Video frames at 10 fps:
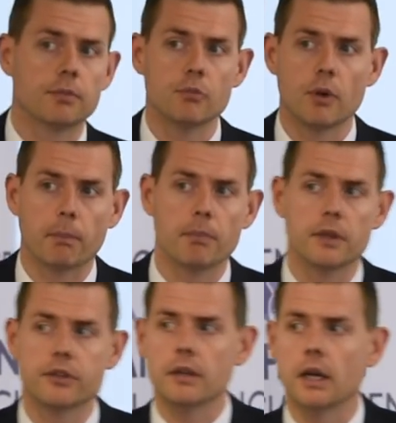of
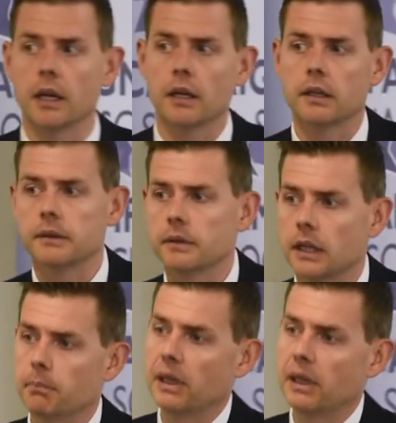a